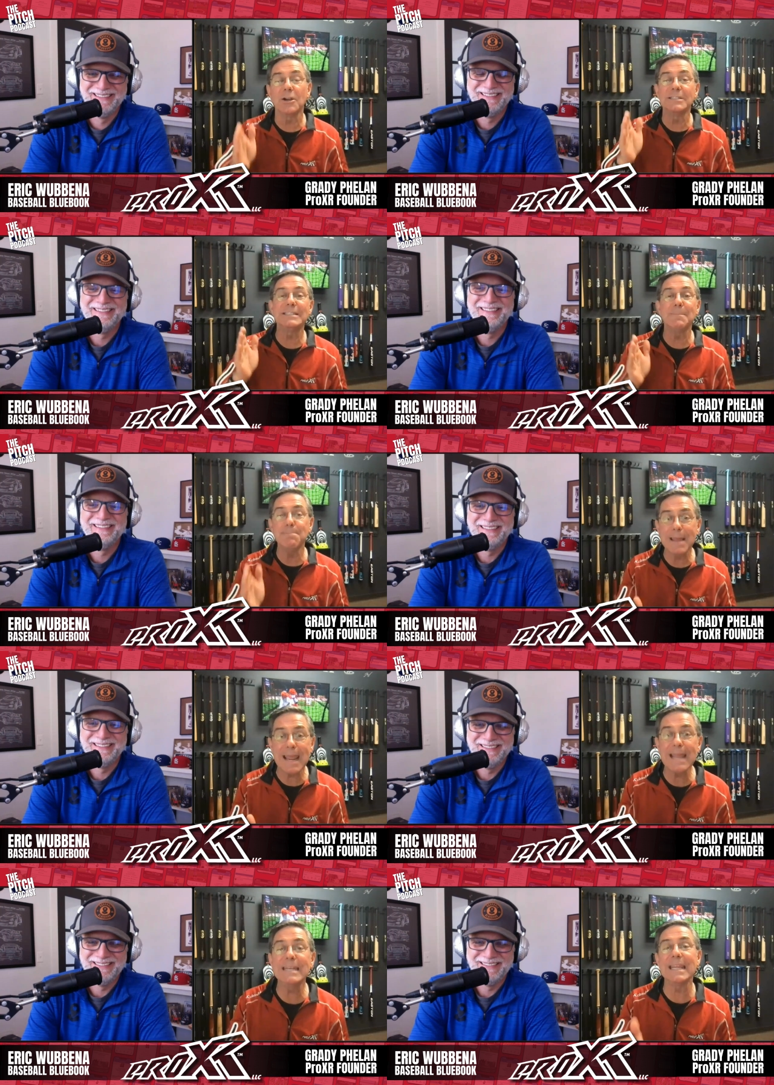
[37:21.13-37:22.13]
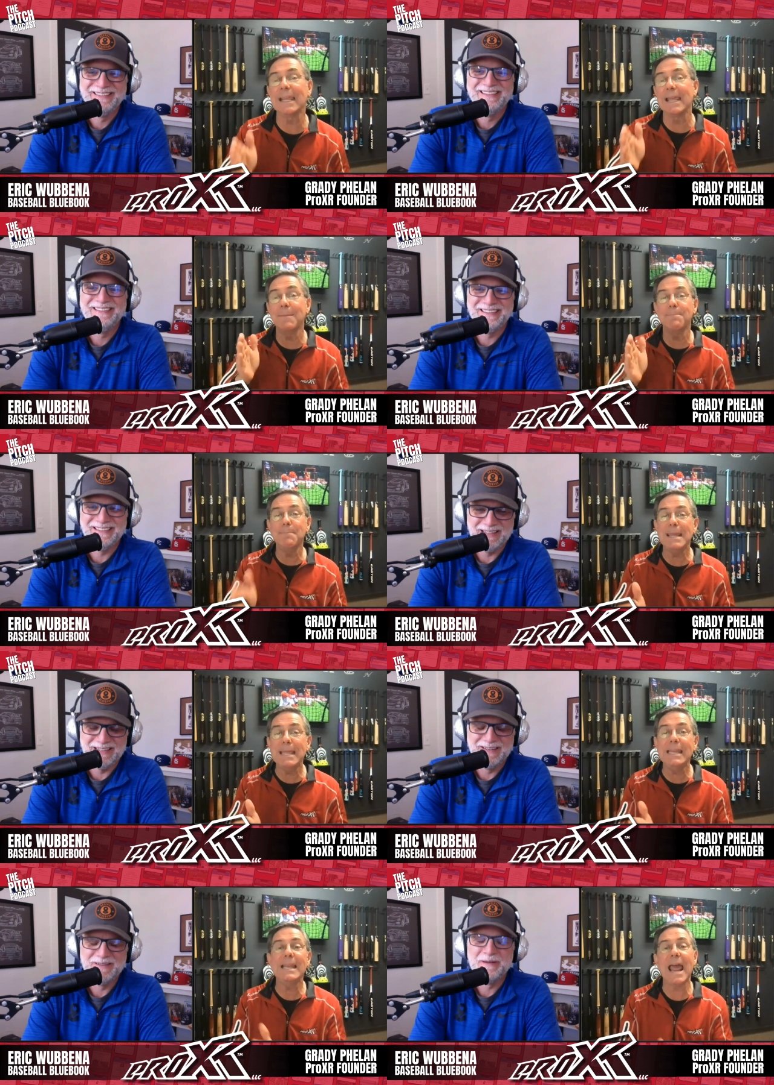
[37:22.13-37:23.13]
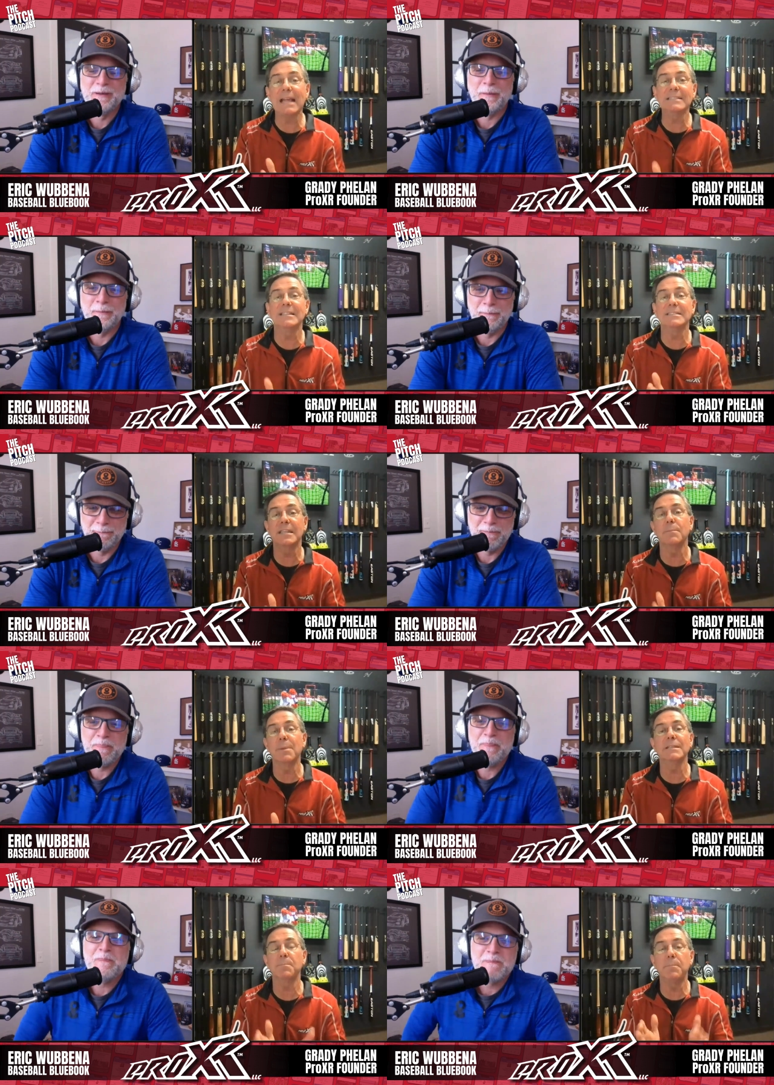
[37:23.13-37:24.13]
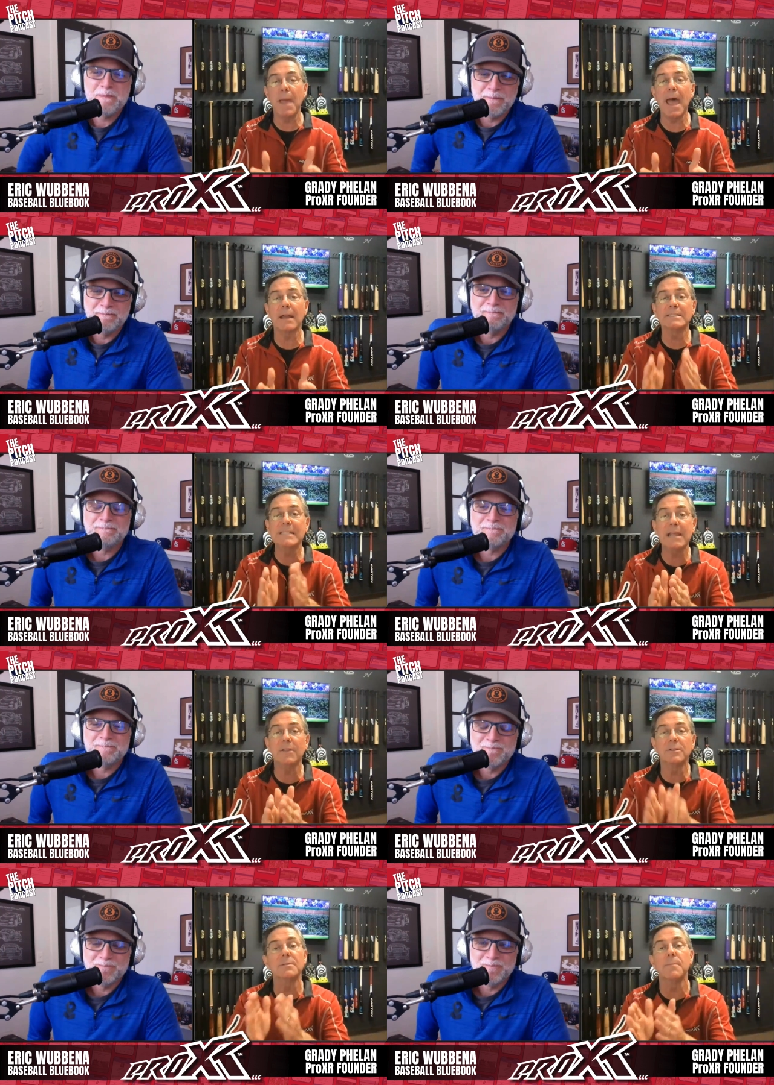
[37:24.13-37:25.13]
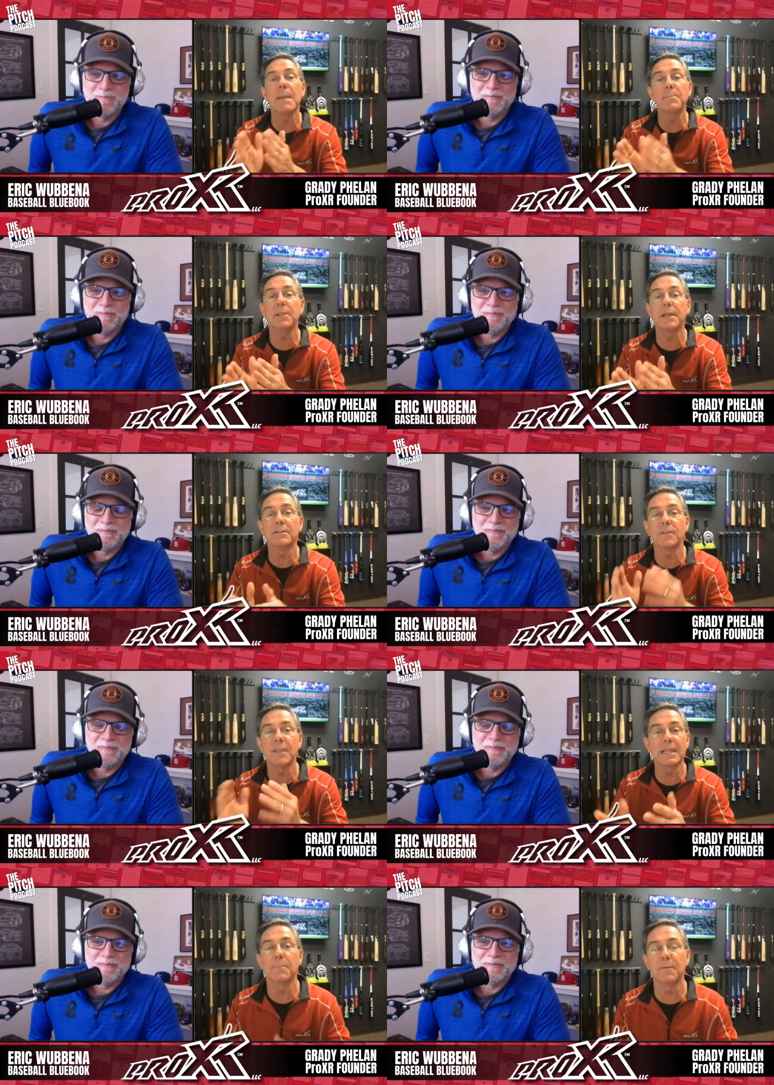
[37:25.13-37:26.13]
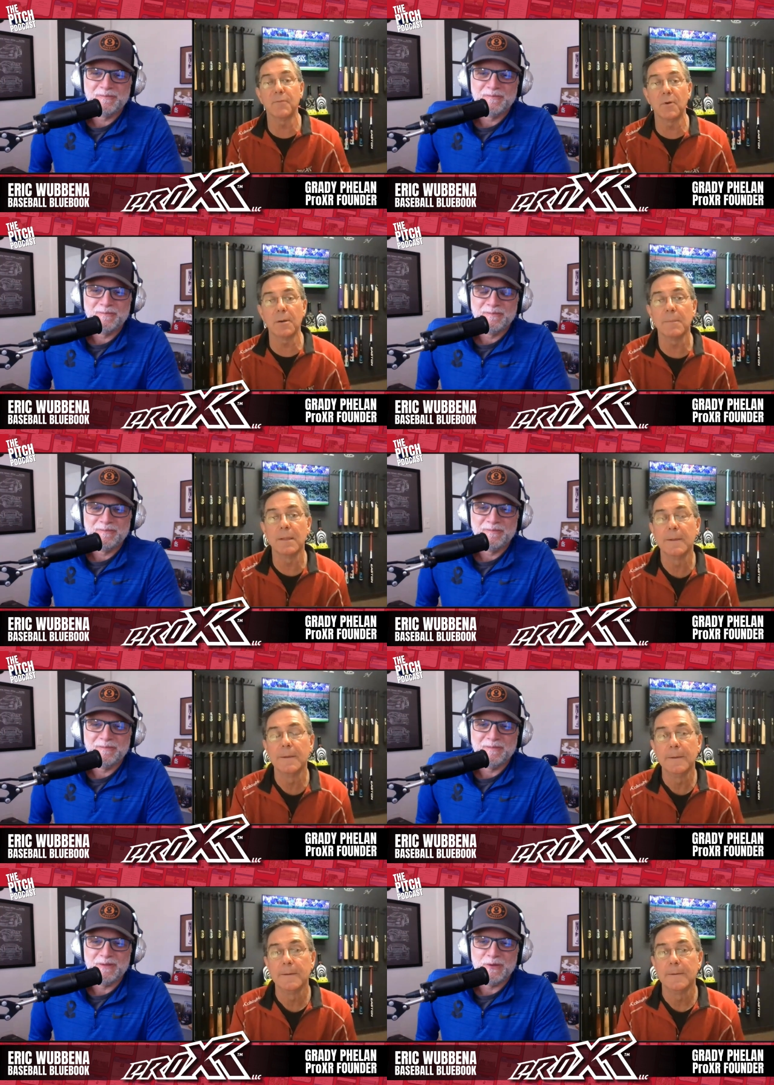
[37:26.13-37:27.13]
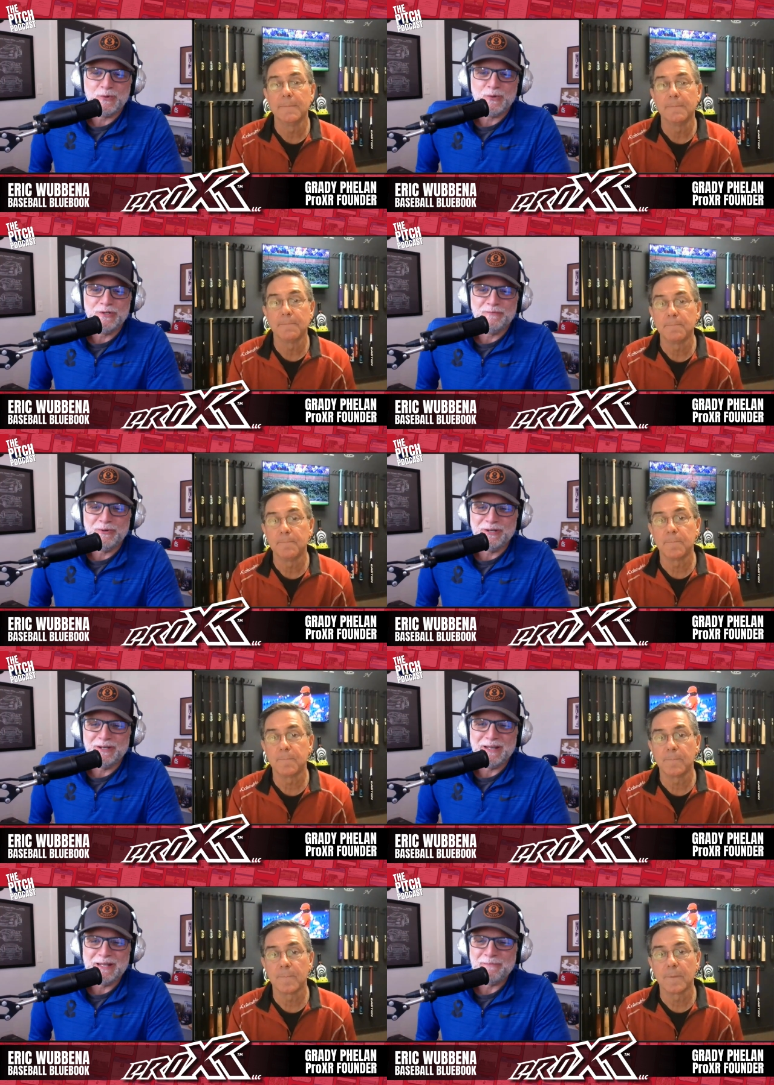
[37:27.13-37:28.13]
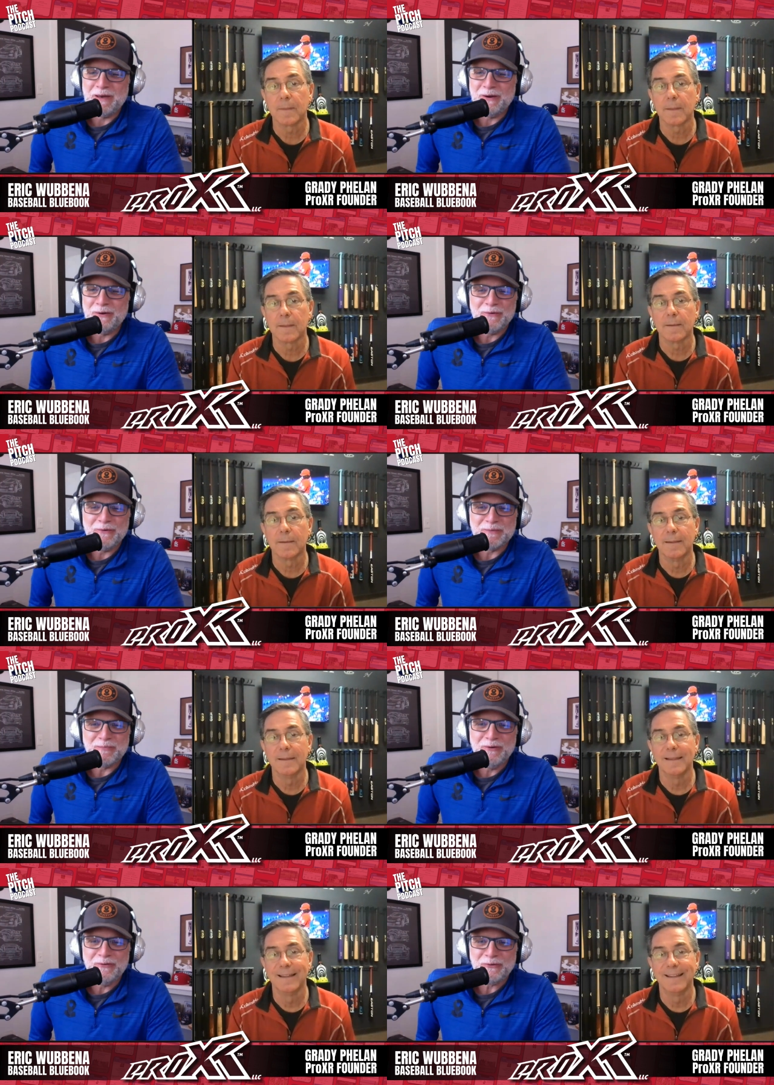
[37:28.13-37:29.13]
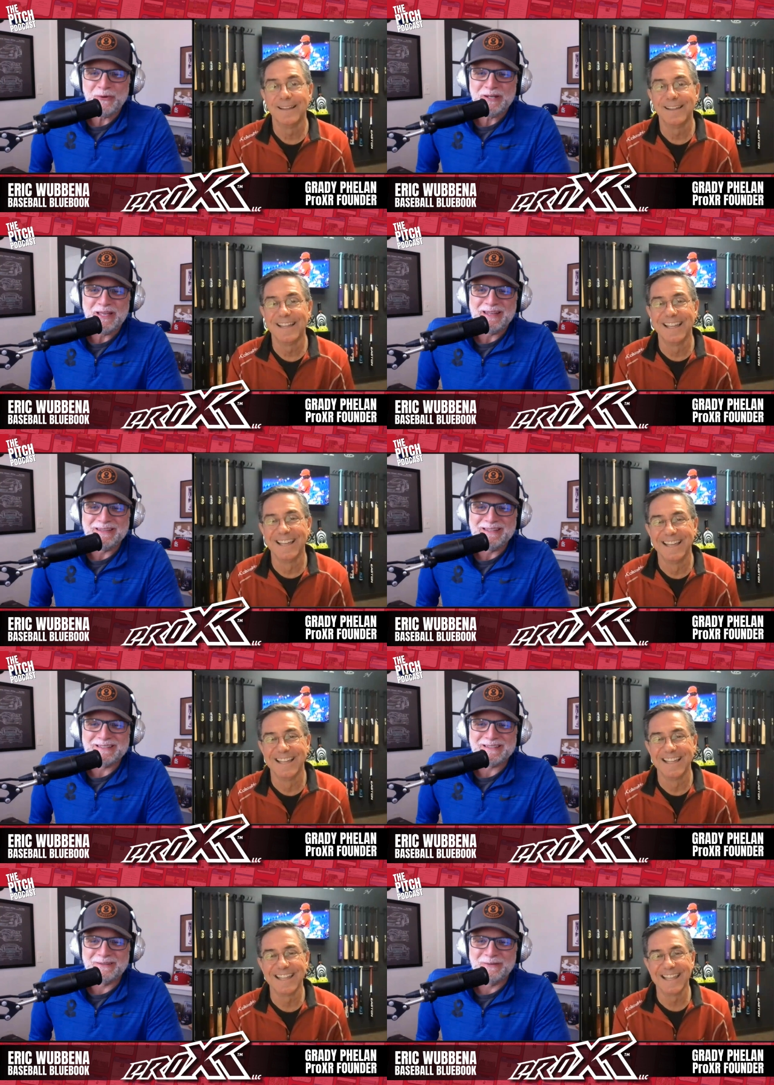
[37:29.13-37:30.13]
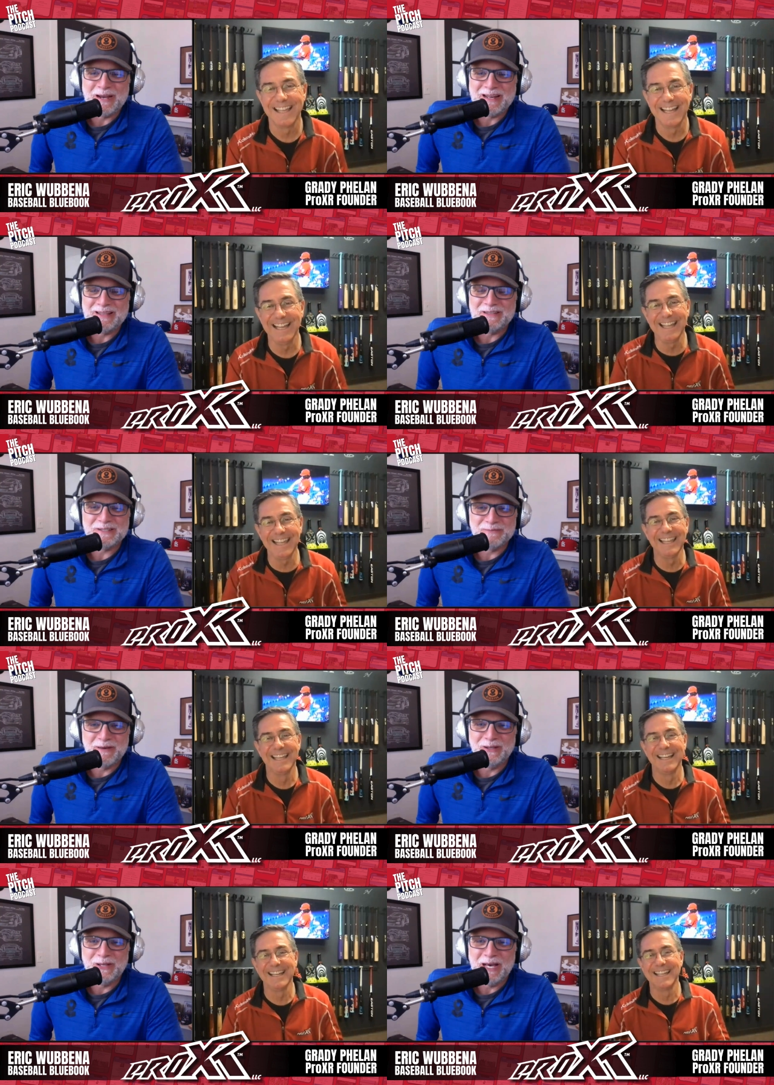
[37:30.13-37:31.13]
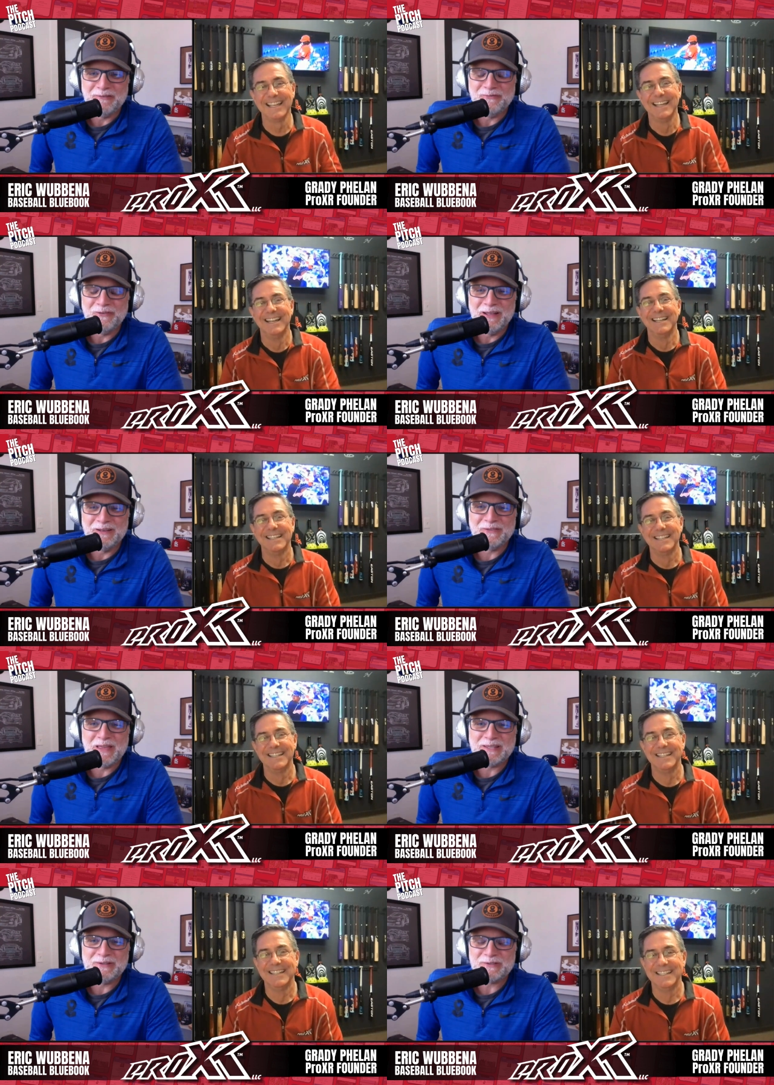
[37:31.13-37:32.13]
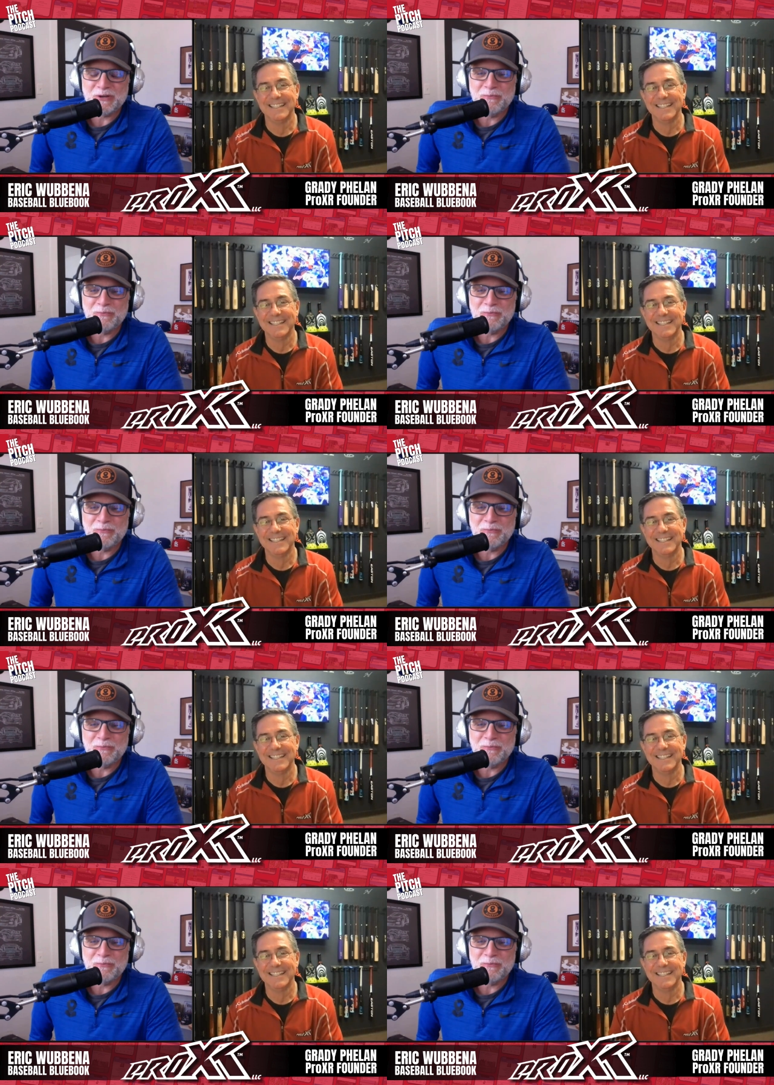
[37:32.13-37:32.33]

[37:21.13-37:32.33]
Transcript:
Speaker 1: are demanding immediate access to the best bat tailored to my player so they can perform.
Speaker 2: You couldn't have put it any better. That was a perfect way to end this. Grady, this has been a lot of fun. Thank you so